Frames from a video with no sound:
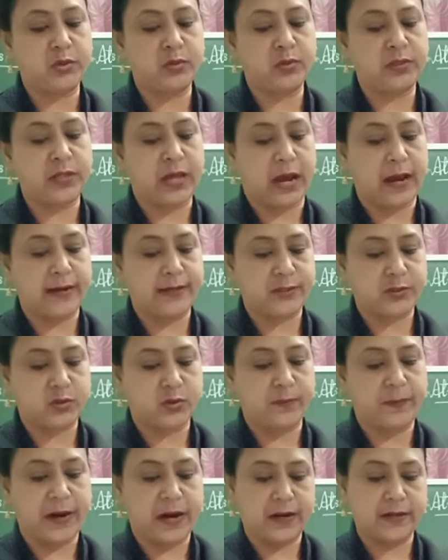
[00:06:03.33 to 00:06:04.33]
to the
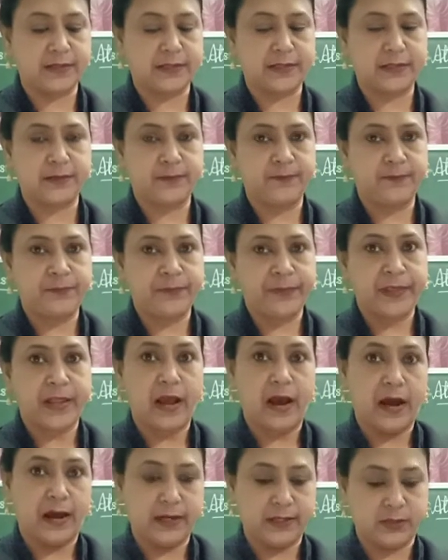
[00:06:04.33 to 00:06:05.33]
isobars.
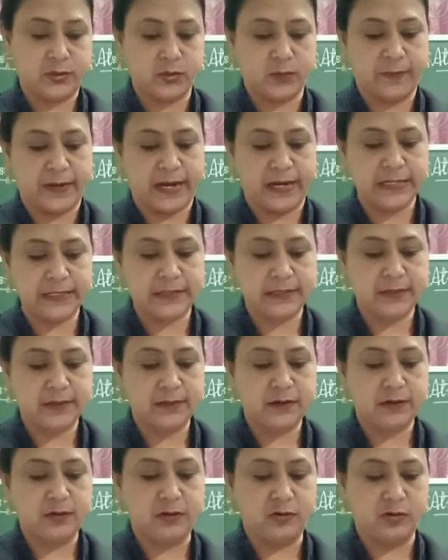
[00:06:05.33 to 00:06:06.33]
Isobars
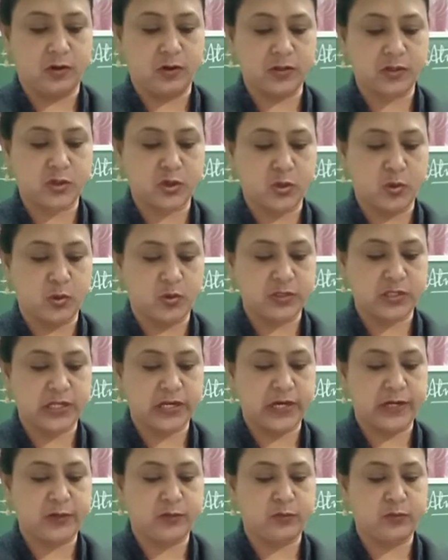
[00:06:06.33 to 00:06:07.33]
draws
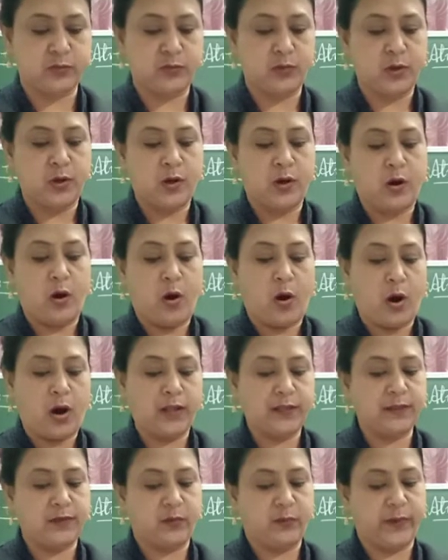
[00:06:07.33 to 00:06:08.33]
closely to
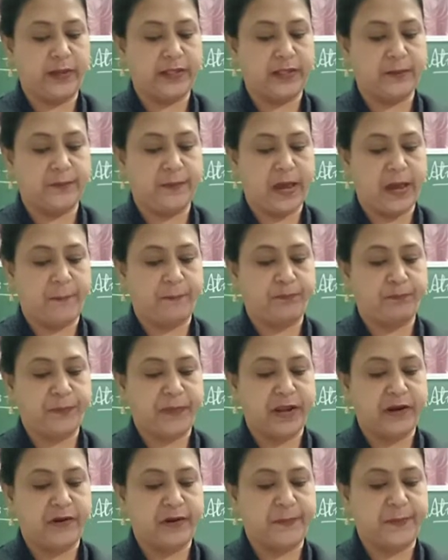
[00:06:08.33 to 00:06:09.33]
on the weather map
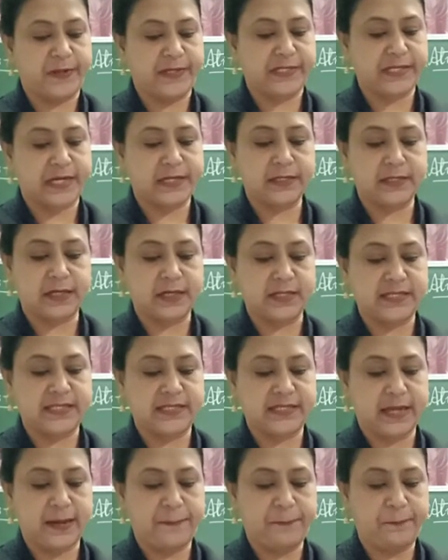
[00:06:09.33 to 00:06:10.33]
represent a
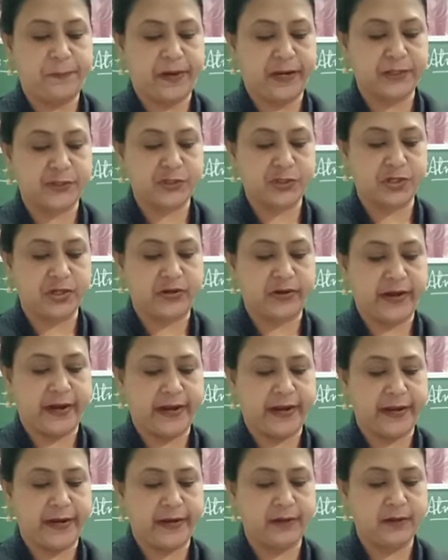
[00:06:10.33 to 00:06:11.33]
step pressure
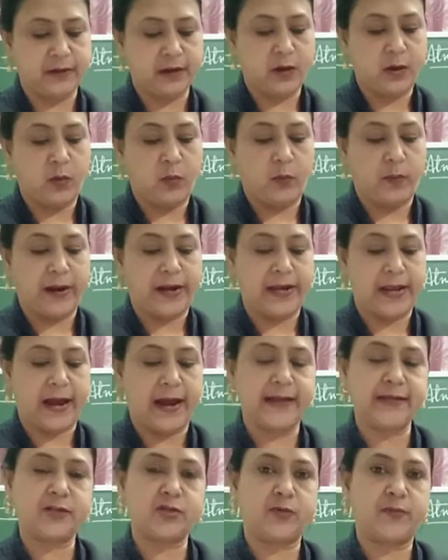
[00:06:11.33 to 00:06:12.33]
gradient, while
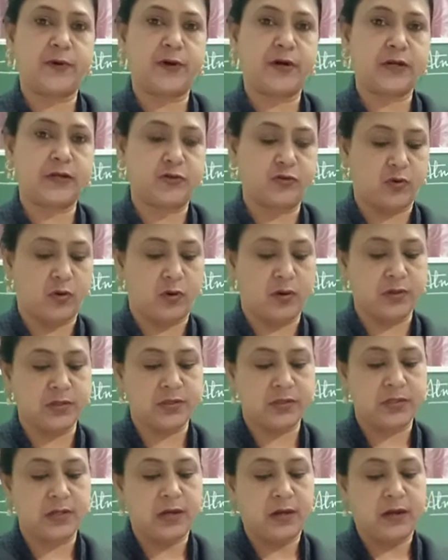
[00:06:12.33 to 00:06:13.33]
isobar
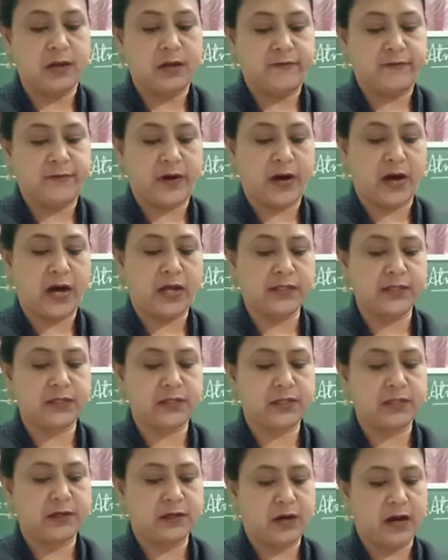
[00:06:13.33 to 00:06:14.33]
drawn
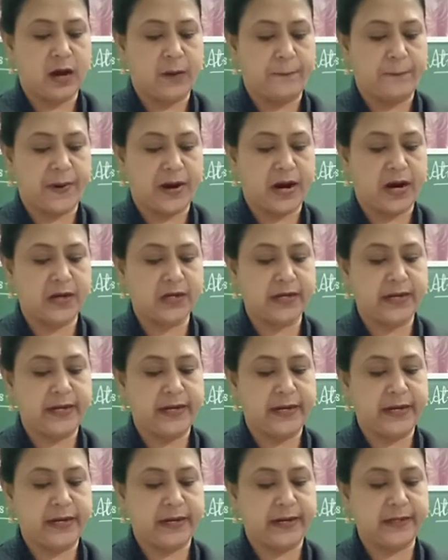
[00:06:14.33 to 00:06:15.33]
farther apart
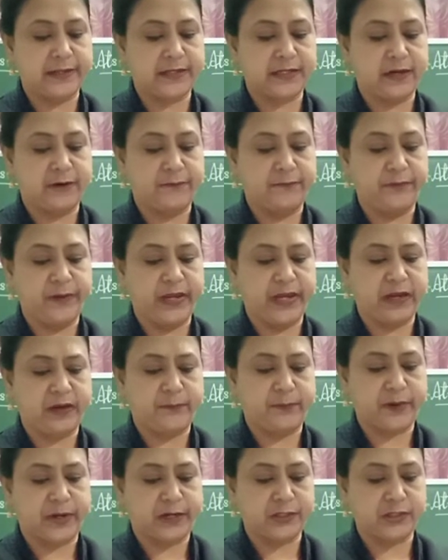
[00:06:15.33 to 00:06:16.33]
indicates a
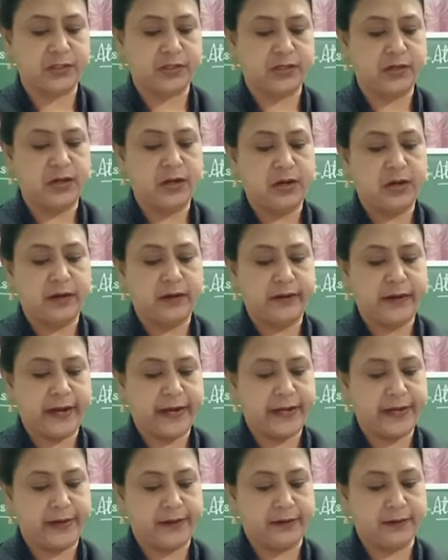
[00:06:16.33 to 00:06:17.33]
weak pressure
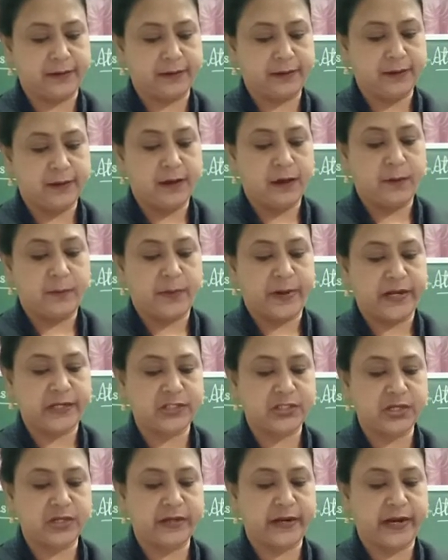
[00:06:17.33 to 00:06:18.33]
gradient.
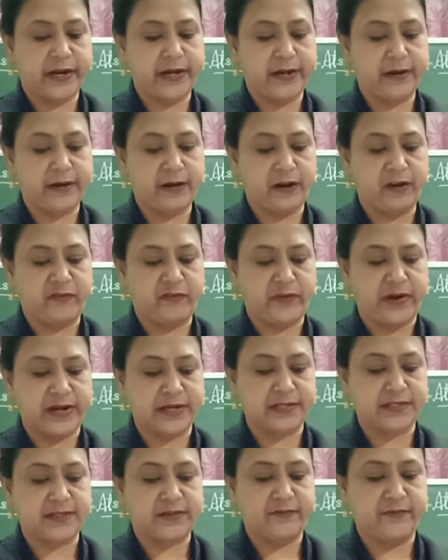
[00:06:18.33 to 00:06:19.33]
Pressure gradient
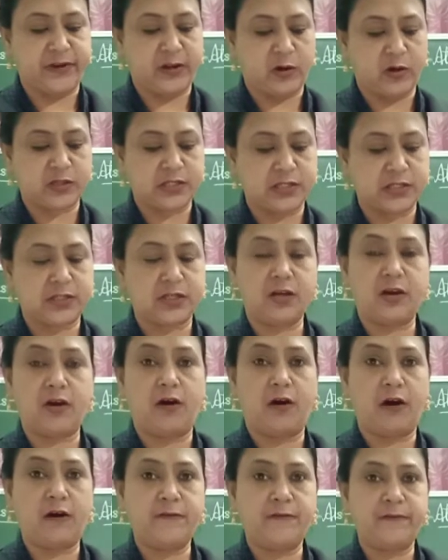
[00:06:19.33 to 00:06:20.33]
affects the velocity
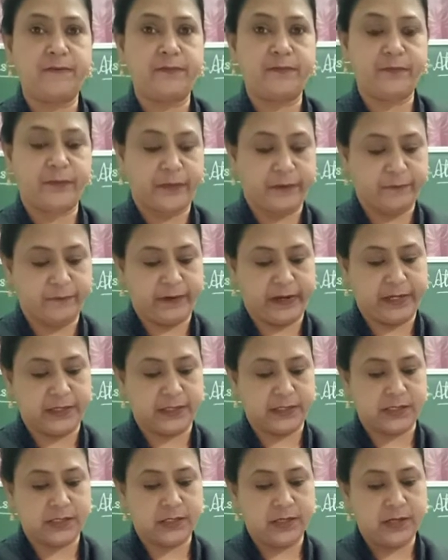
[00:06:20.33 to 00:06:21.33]
of
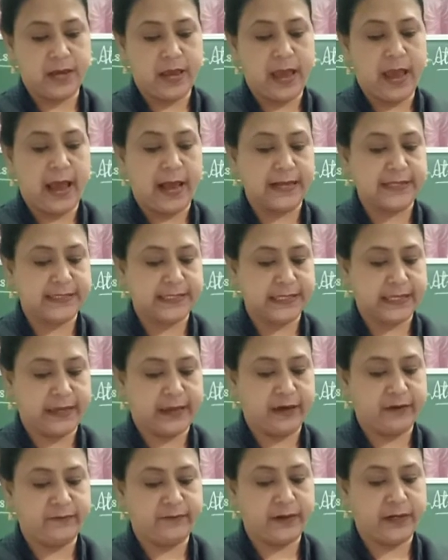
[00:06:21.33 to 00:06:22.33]
wind as
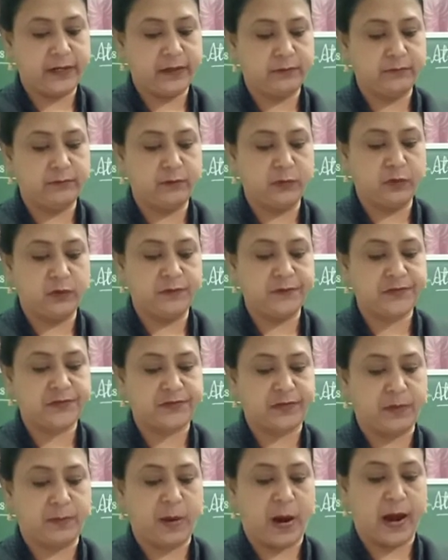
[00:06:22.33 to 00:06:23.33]
air wind moves
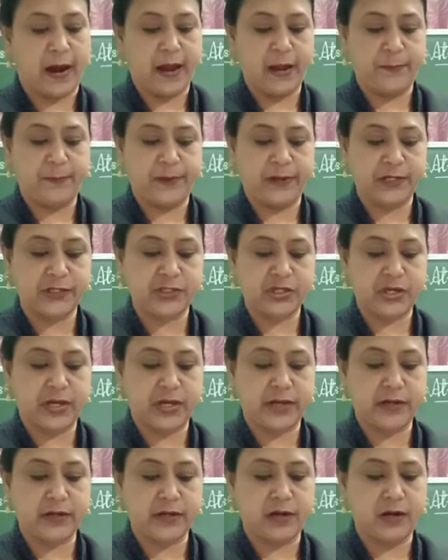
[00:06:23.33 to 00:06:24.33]
from high pressure
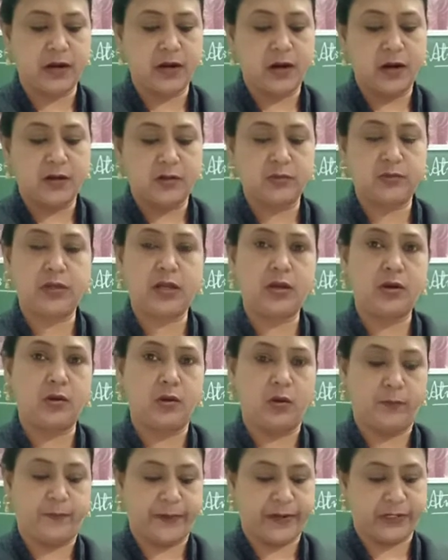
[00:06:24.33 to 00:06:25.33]
area to the
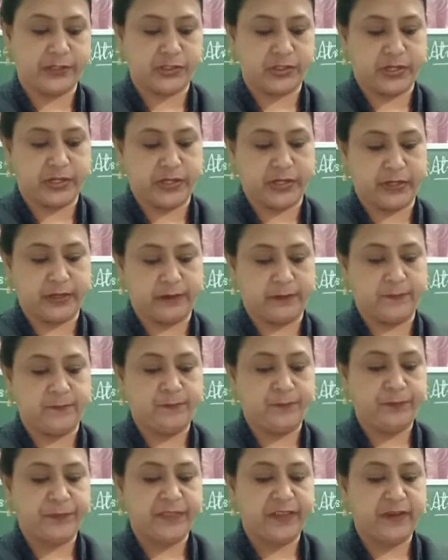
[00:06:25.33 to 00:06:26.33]
low pressure area.
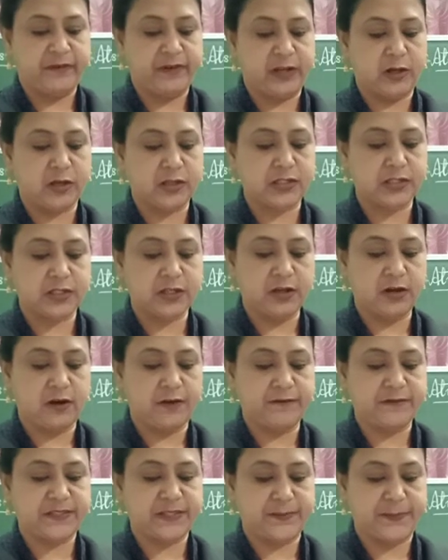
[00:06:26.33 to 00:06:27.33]
The velocity
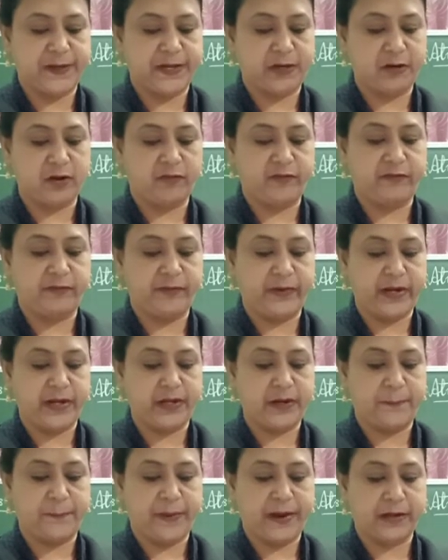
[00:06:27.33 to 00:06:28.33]
of speed of
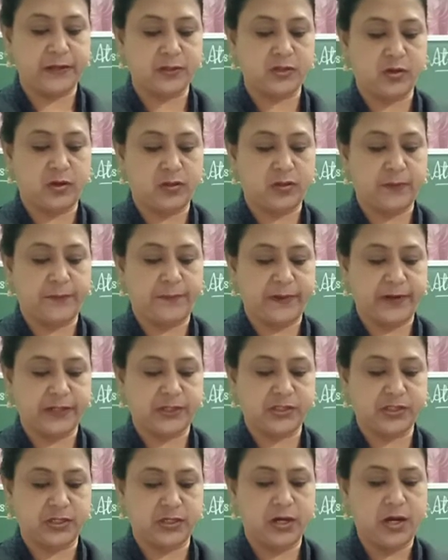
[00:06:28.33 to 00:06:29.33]
wind depends on the
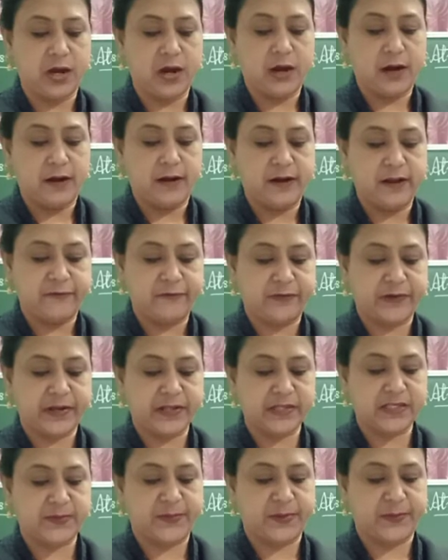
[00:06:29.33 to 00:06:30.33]
pressure
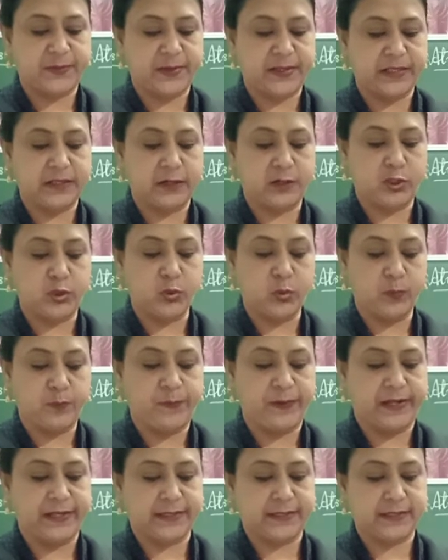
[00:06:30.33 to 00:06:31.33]
difference between the
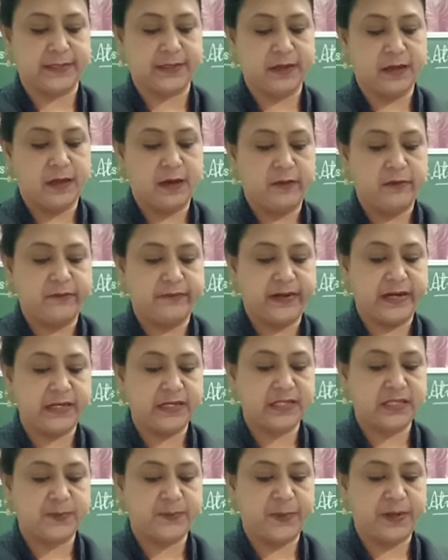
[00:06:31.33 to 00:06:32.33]
two places.
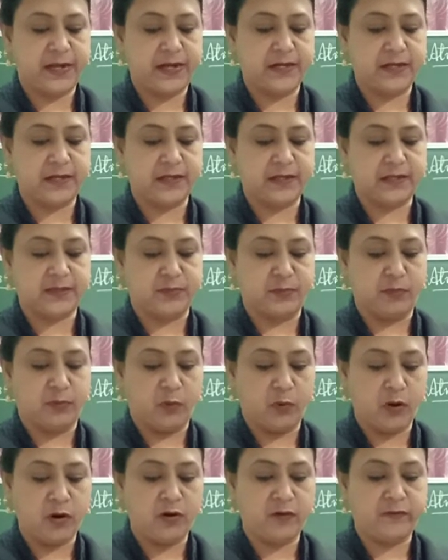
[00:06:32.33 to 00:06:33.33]
Wind speed is
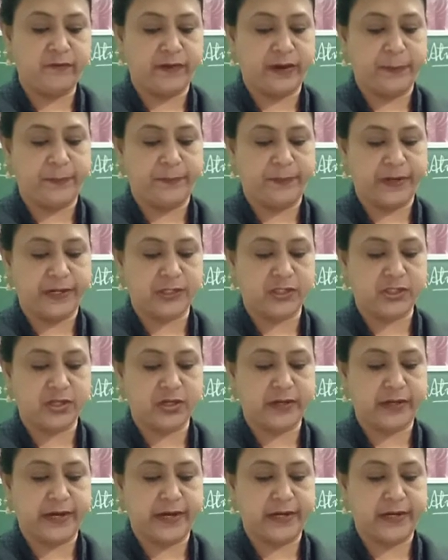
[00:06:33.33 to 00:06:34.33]
more when
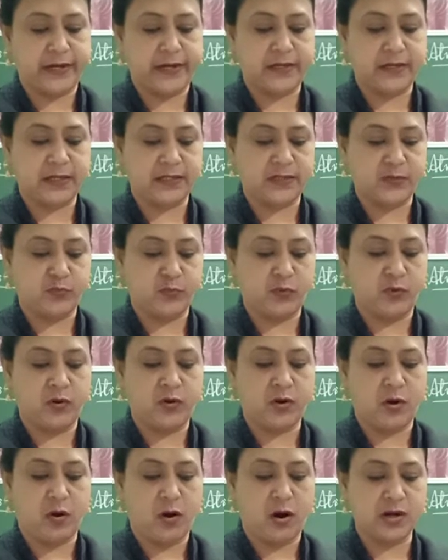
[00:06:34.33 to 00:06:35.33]
pressure gradient is
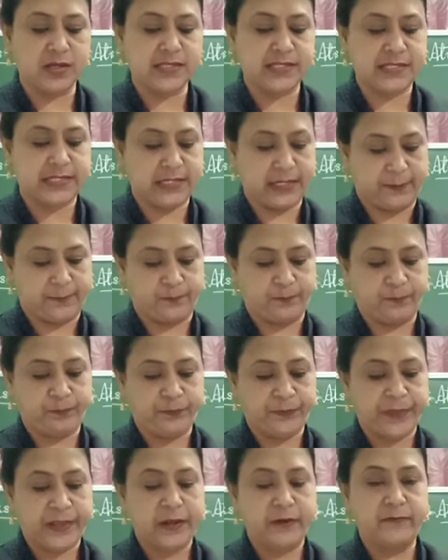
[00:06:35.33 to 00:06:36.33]
more or steep.
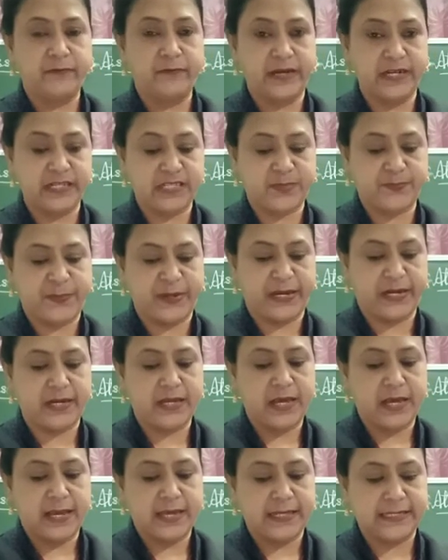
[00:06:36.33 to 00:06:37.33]
Wind
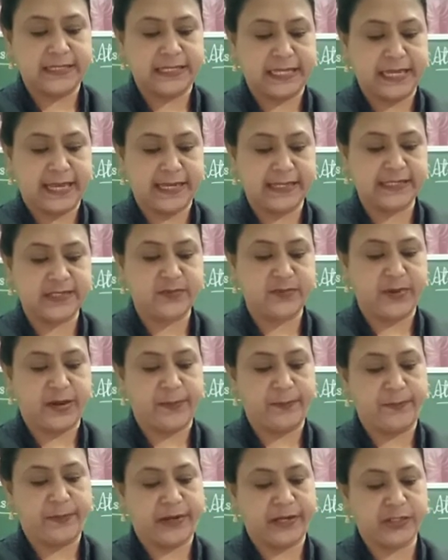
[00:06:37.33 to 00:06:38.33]
speed is less
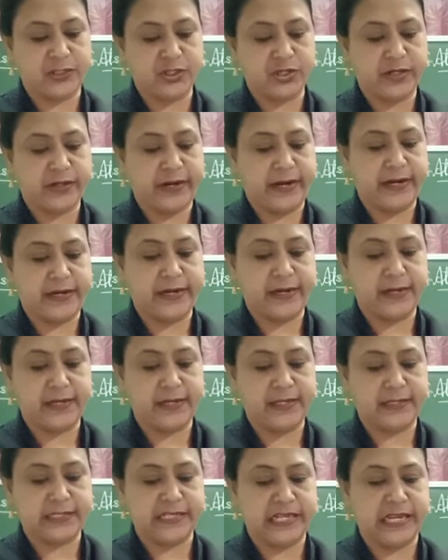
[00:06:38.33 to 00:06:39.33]
when pressure
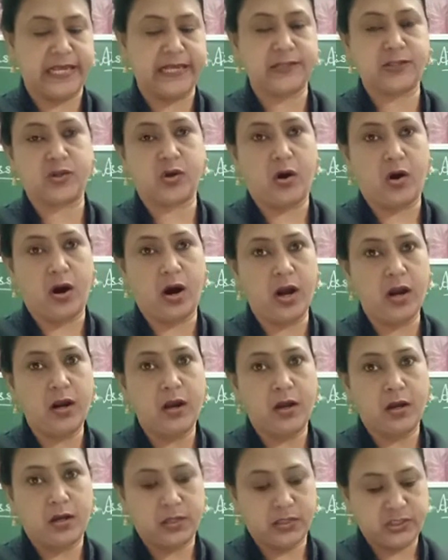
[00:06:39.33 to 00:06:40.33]
gradient is less or
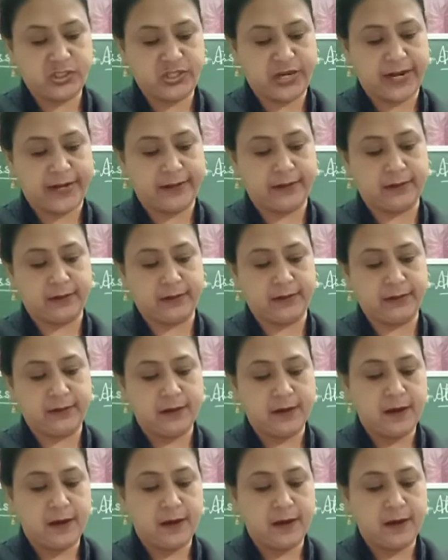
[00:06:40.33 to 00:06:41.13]
gentle.